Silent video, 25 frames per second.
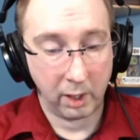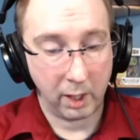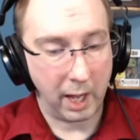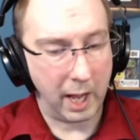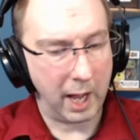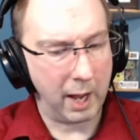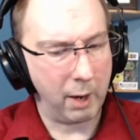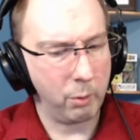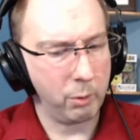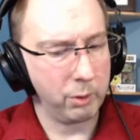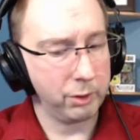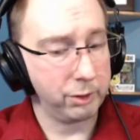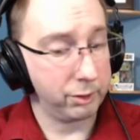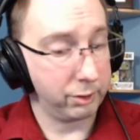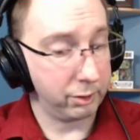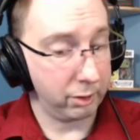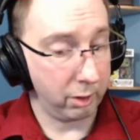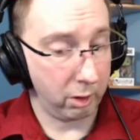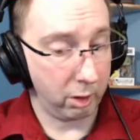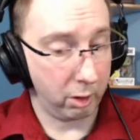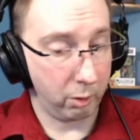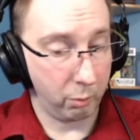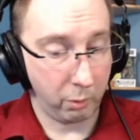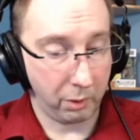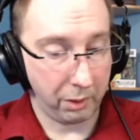I was
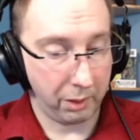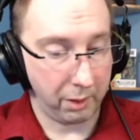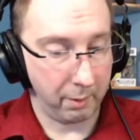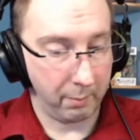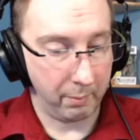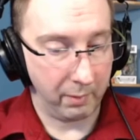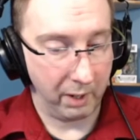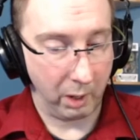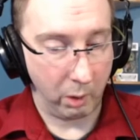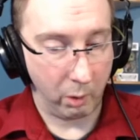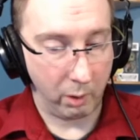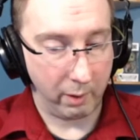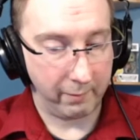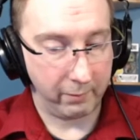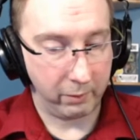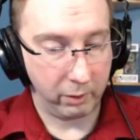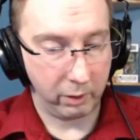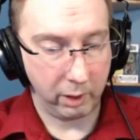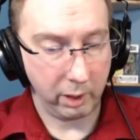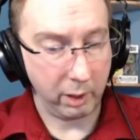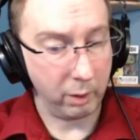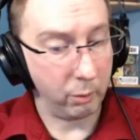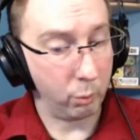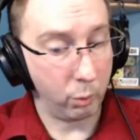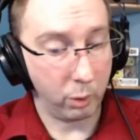stern with them, however,
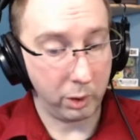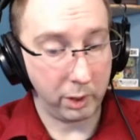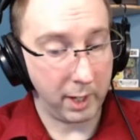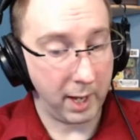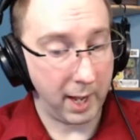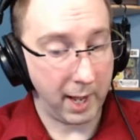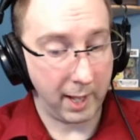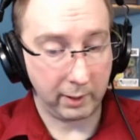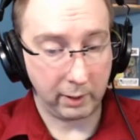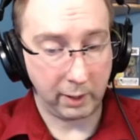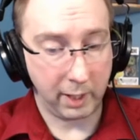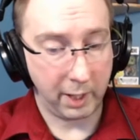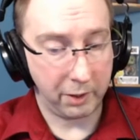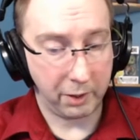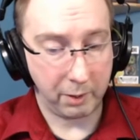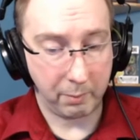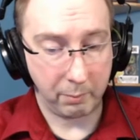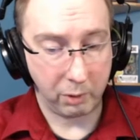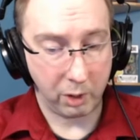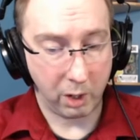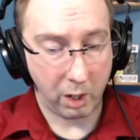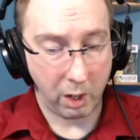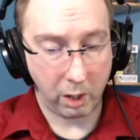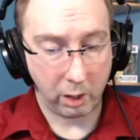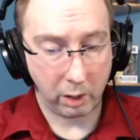and would not let them
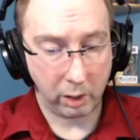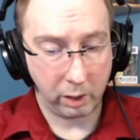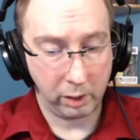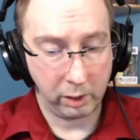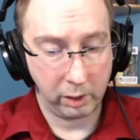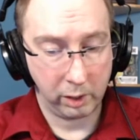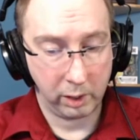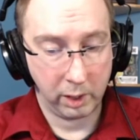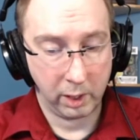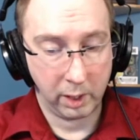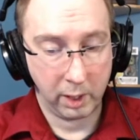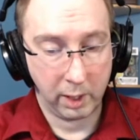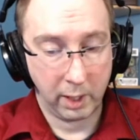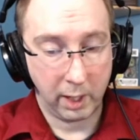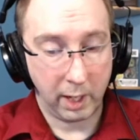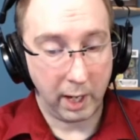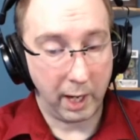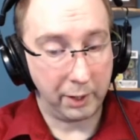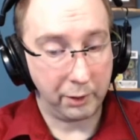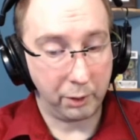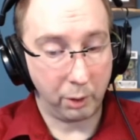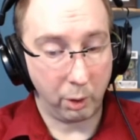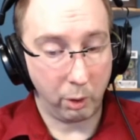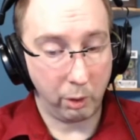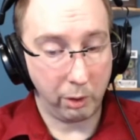talk.
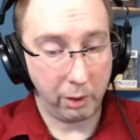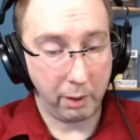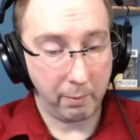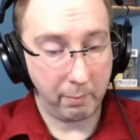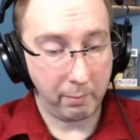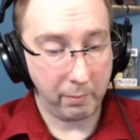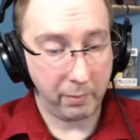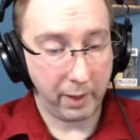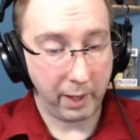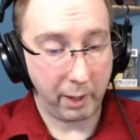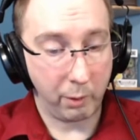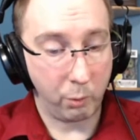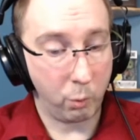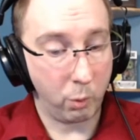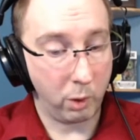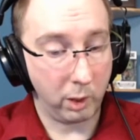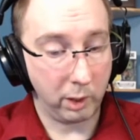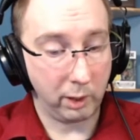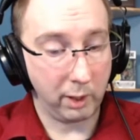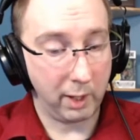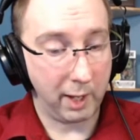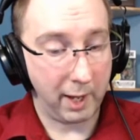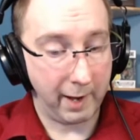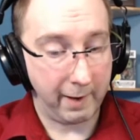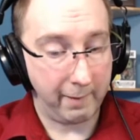I told them that
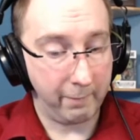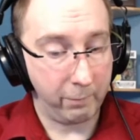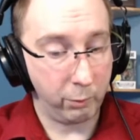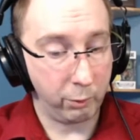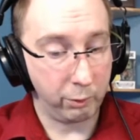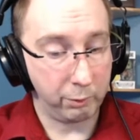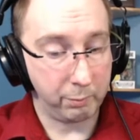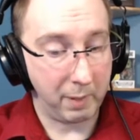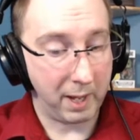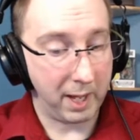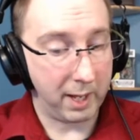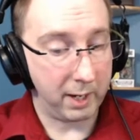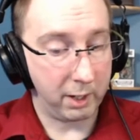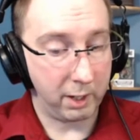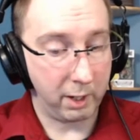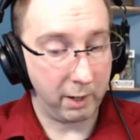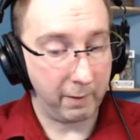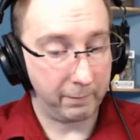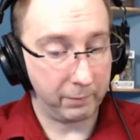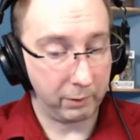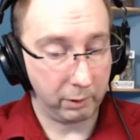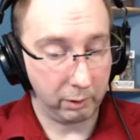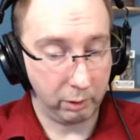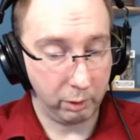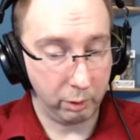one life was bad
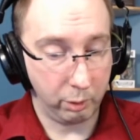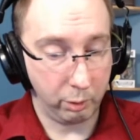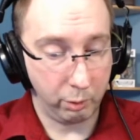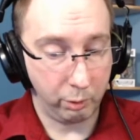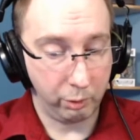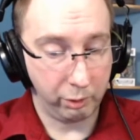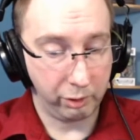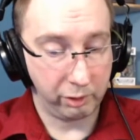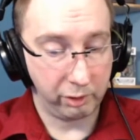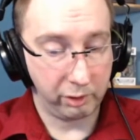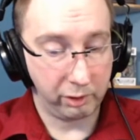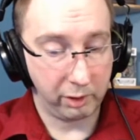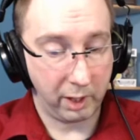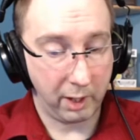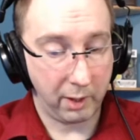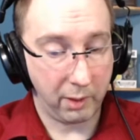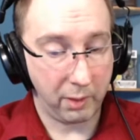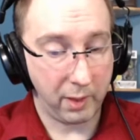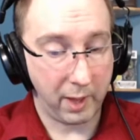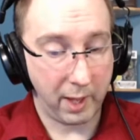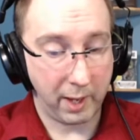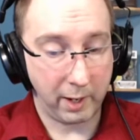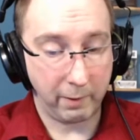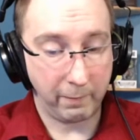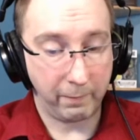enough to lose, and
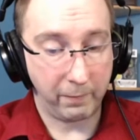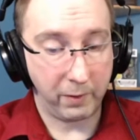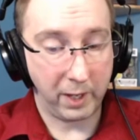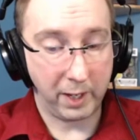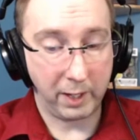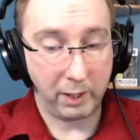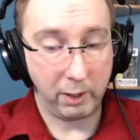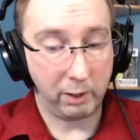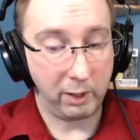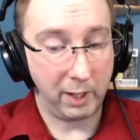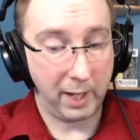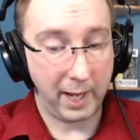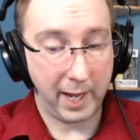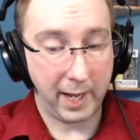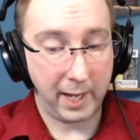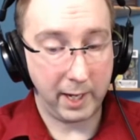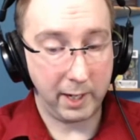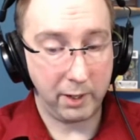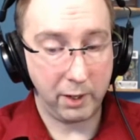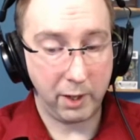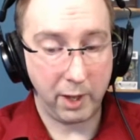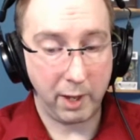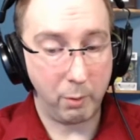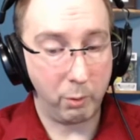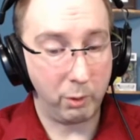that if they
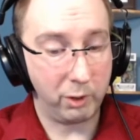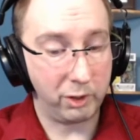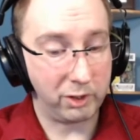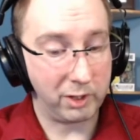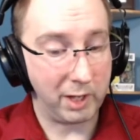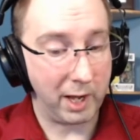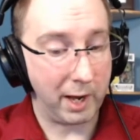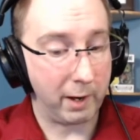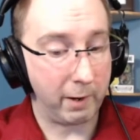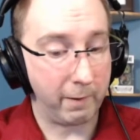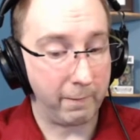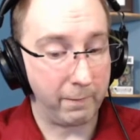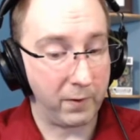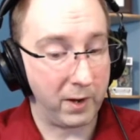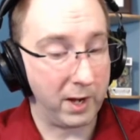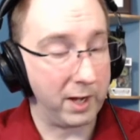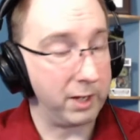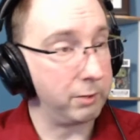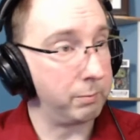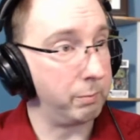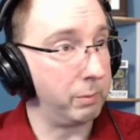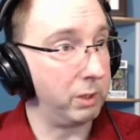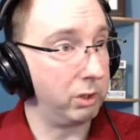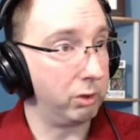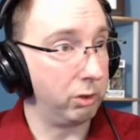delayed, they would
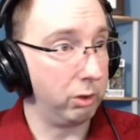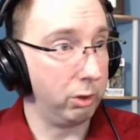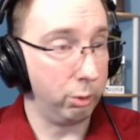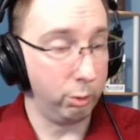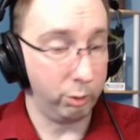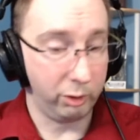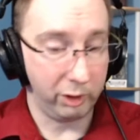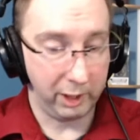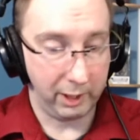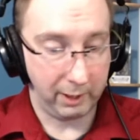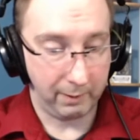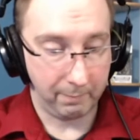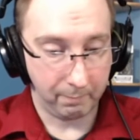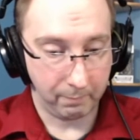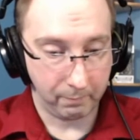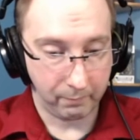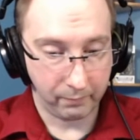sacrifice Miss Lucy.